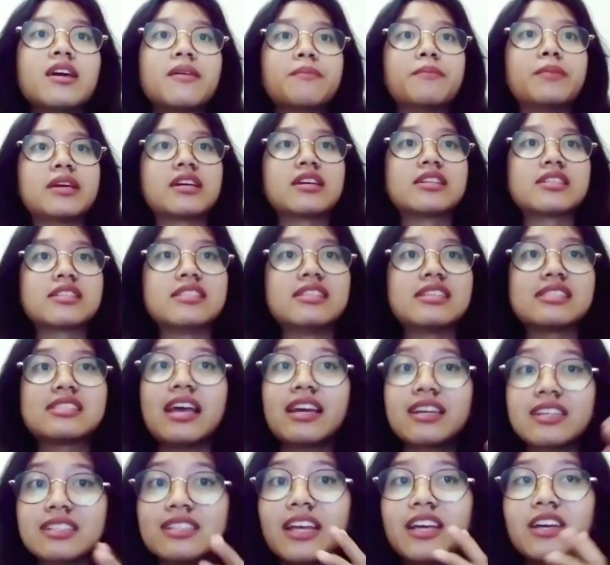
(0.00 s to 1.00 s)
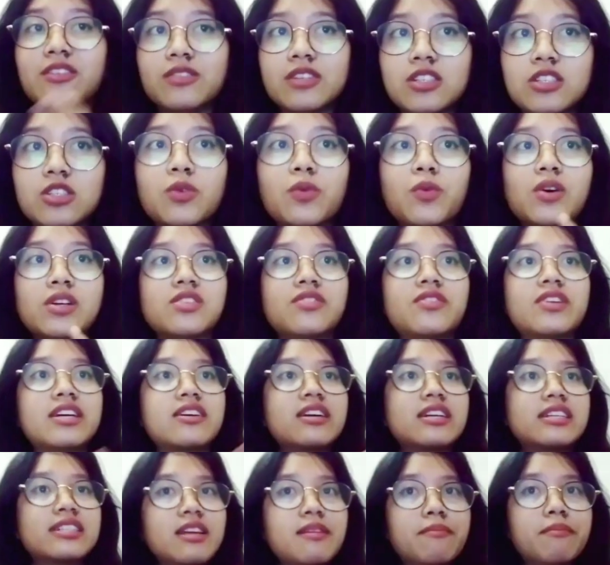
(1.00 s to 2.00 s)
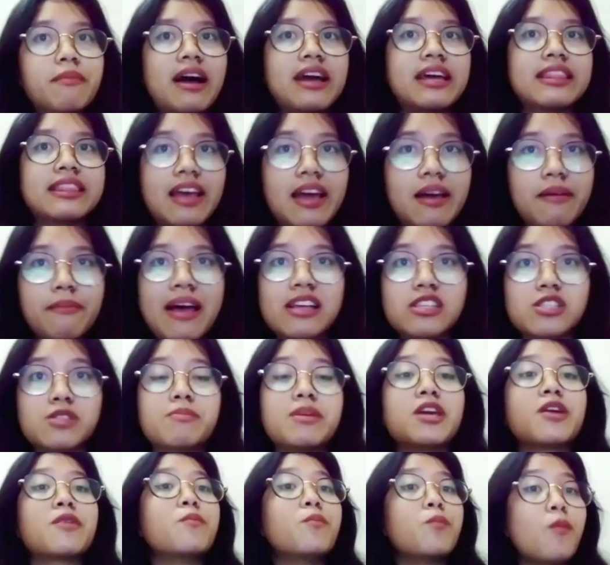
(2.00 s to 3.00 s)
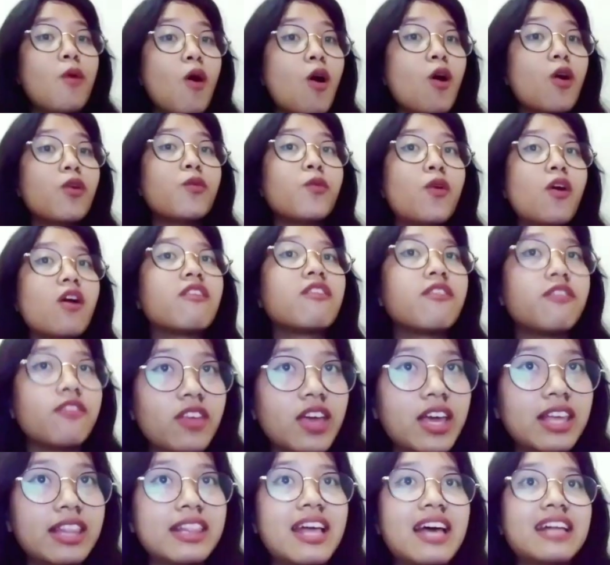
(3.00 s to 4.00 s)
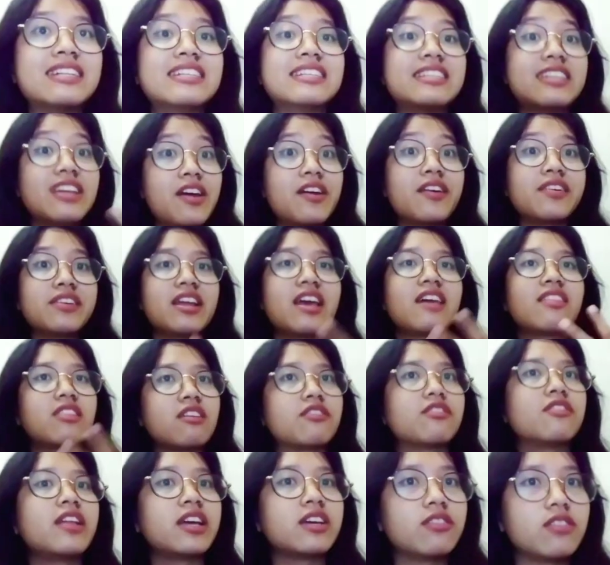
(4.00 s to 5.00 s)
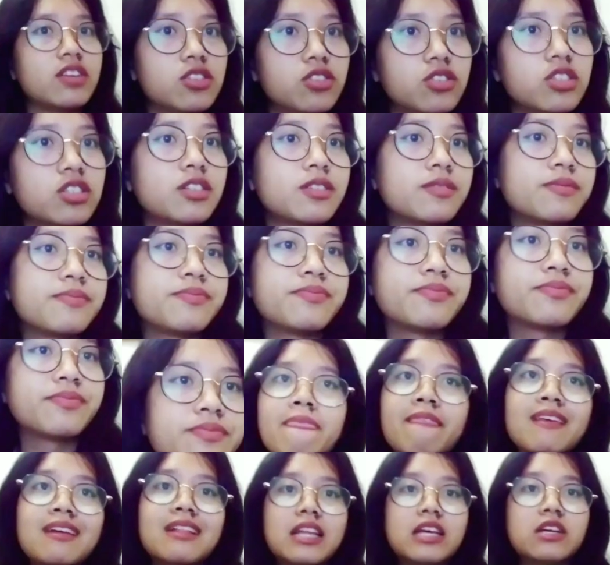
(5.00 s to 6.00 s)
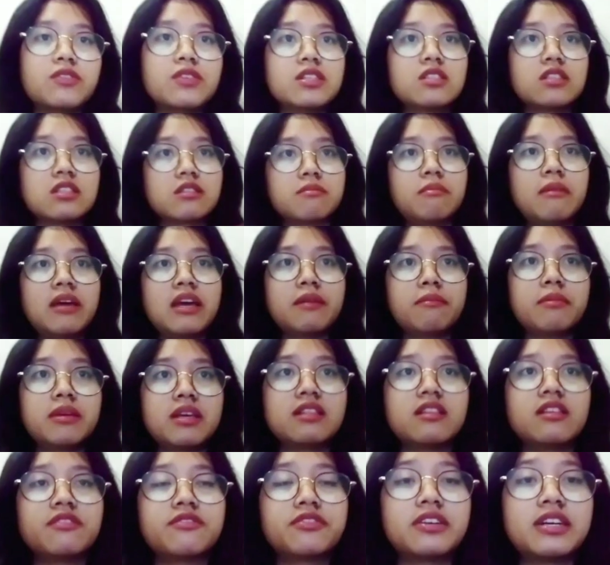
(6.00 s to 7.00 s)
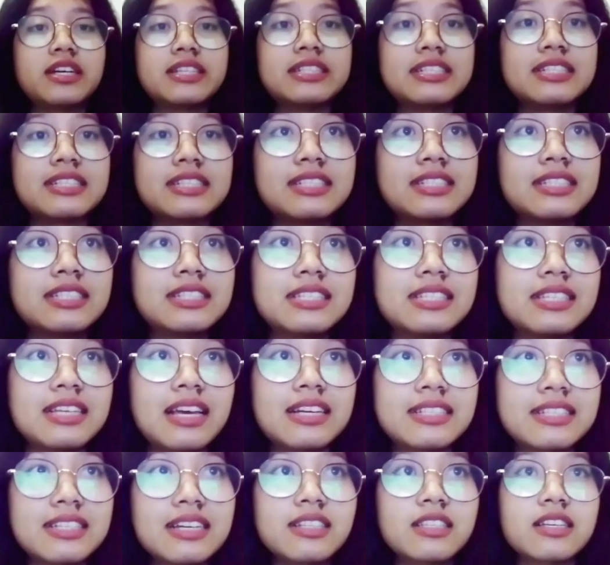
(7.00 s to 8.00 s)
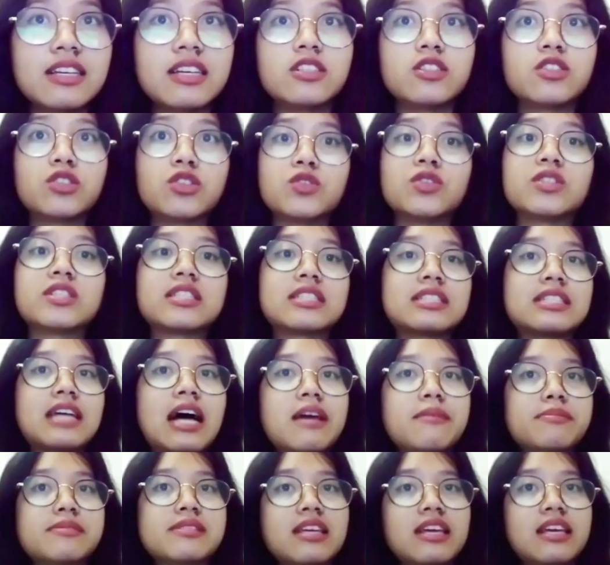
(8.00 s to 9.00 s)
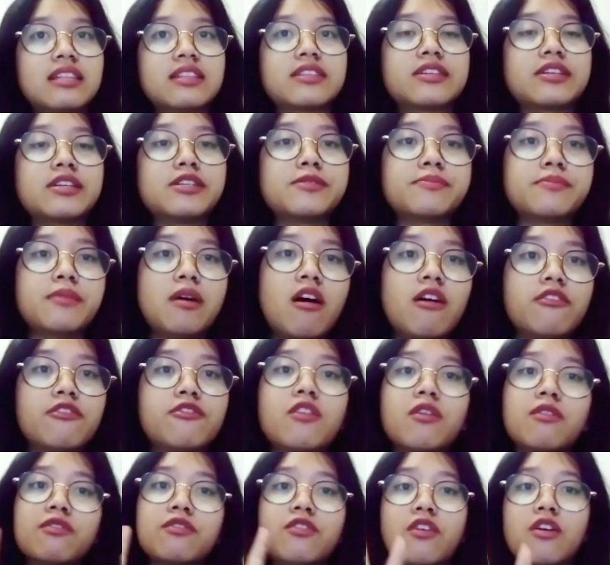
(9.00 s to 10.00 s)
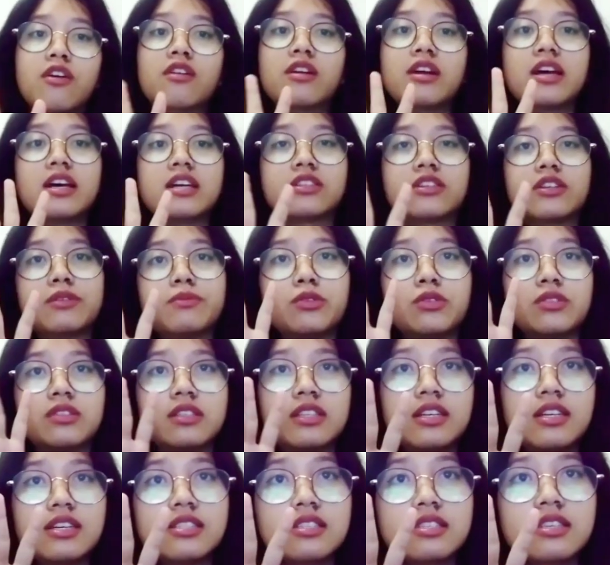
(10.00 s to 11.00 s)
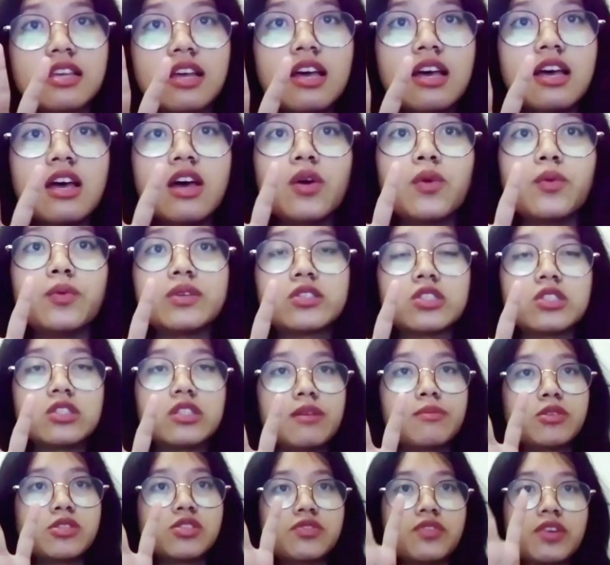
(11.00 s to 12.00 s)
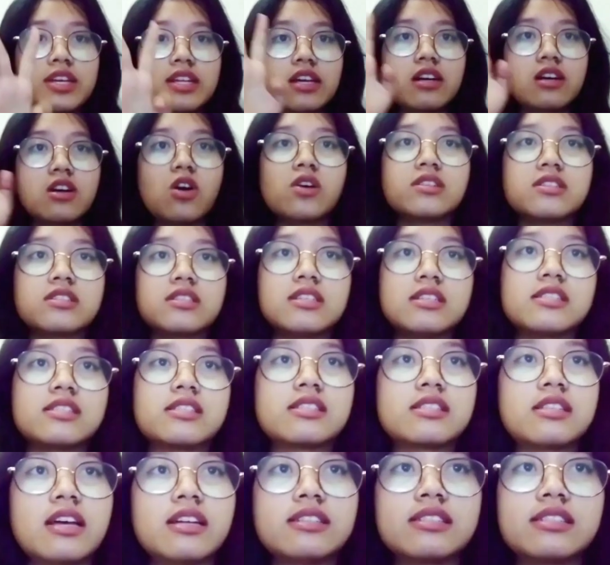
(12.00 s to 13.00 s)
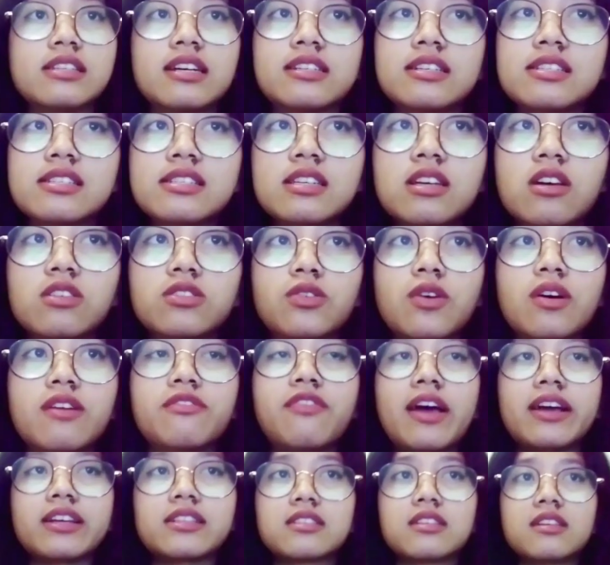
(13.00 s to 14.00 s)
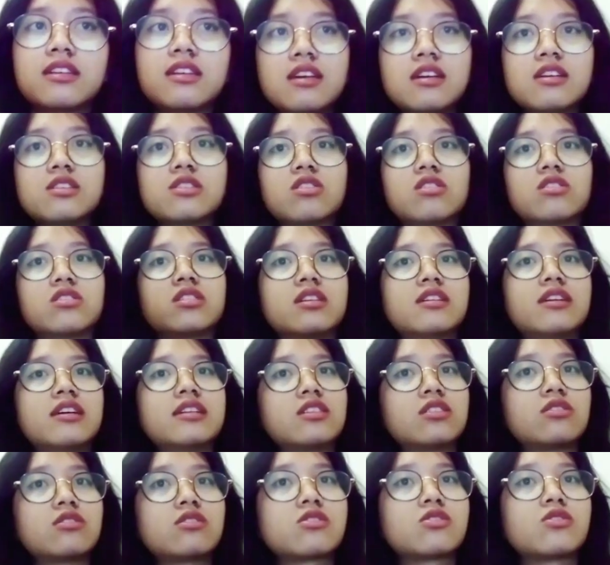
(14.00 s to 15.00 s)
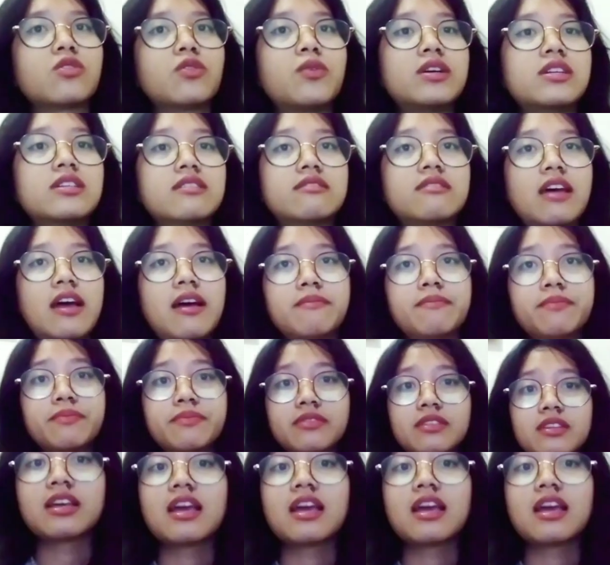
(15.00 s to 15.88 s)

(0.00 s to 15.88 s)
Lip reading: because the second language was regarded by them as being more worthy than their native language. Languages may be differentiated into types in terms of four attributes, which demonstrate a consistent tendency to affect social attitudes toward them.